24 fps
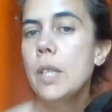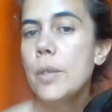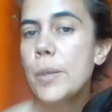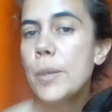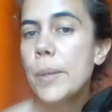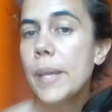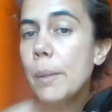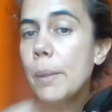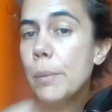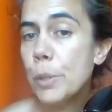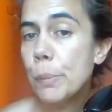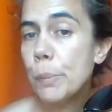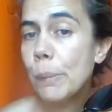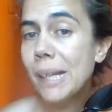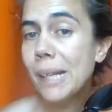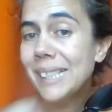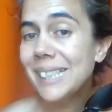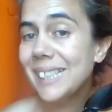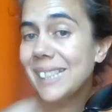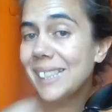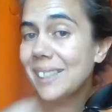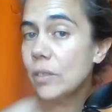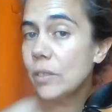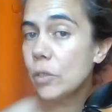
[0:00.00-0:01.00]
that was my
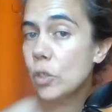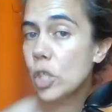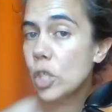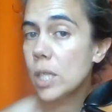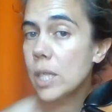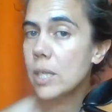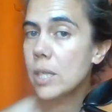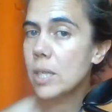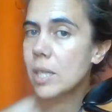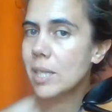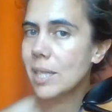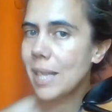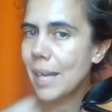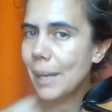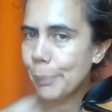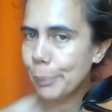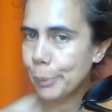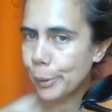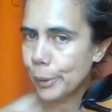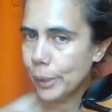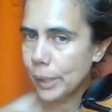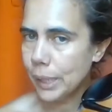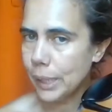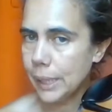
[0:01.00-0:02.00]
D and G
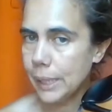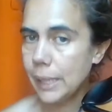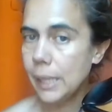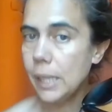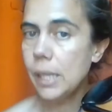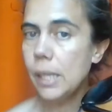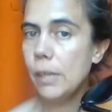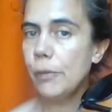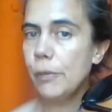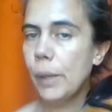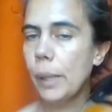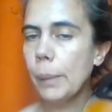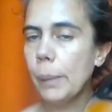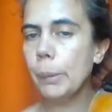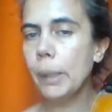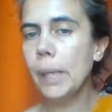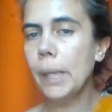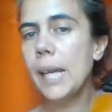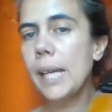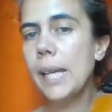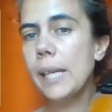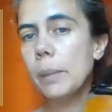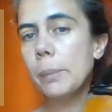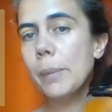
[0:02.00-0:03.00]
separately. If I
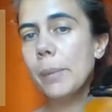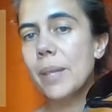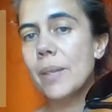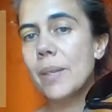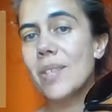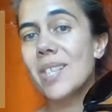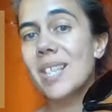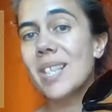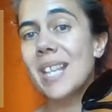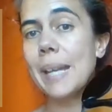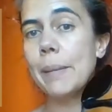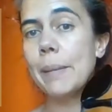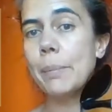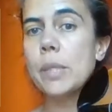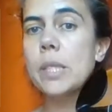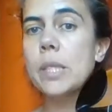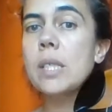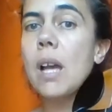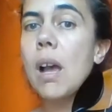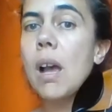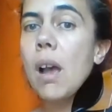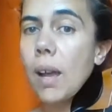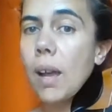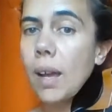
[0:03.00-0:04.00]
play them at the same
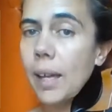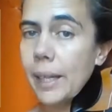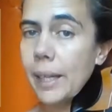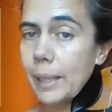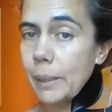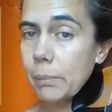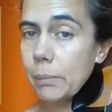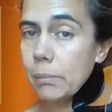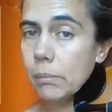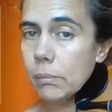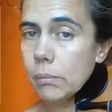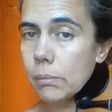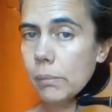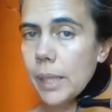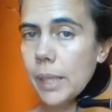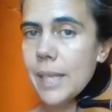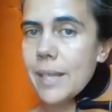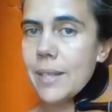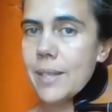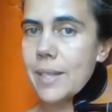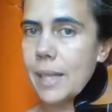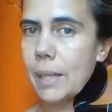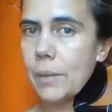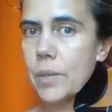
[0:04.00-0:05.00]
time,
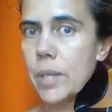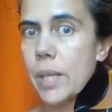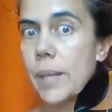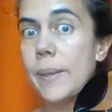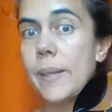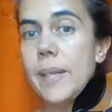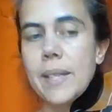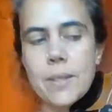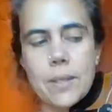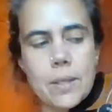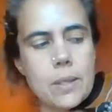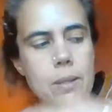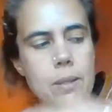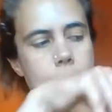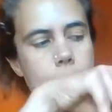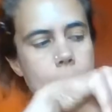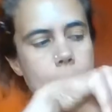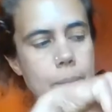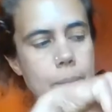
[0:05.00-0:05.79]
it sounds like this.